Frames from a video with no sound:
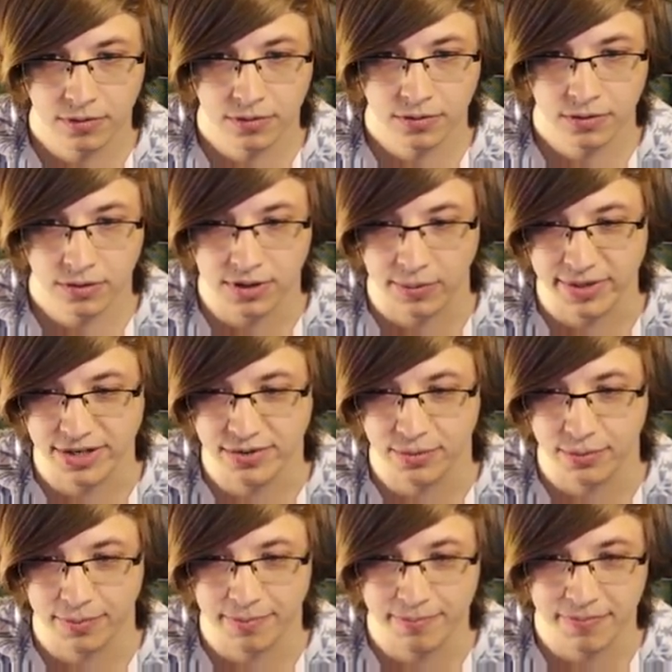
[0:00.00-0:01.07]
Okay, we-
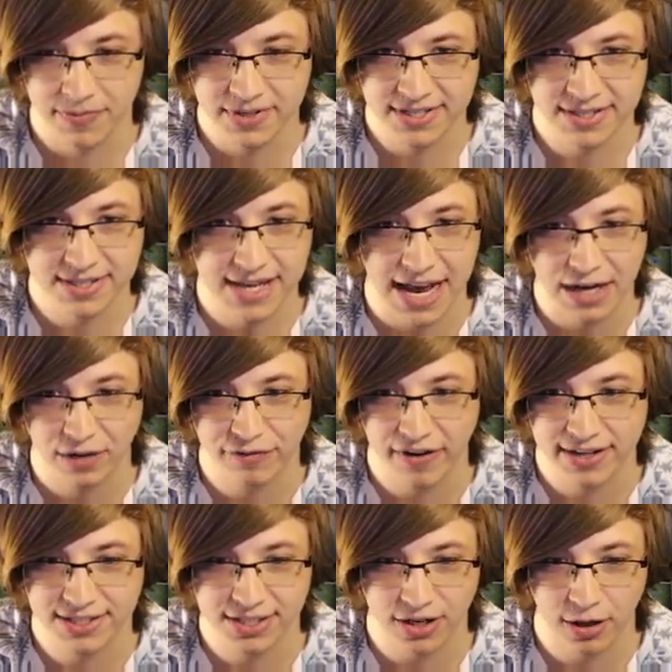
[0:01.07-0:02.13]

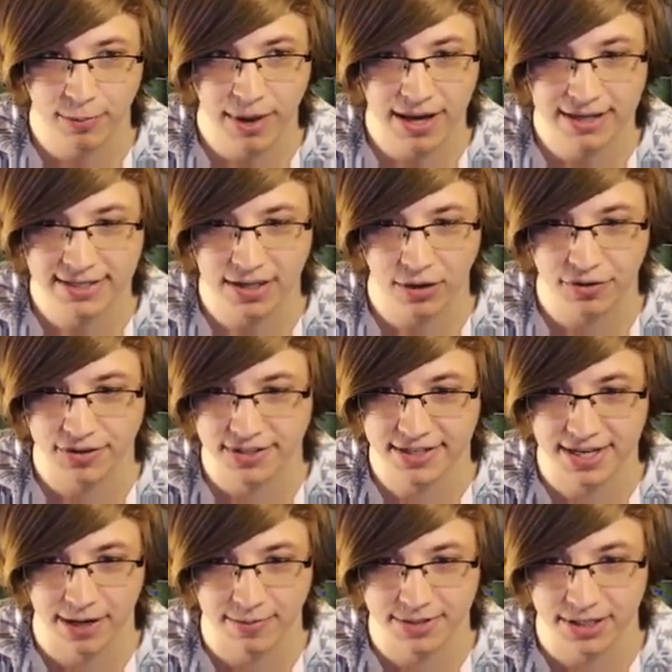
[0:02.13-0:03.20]
Sacrificing our max health is
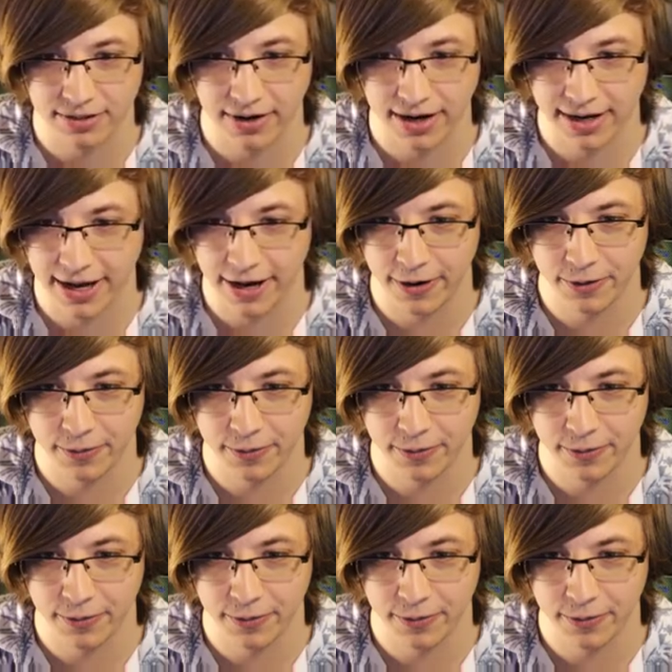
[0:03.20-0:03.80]
tempting right now.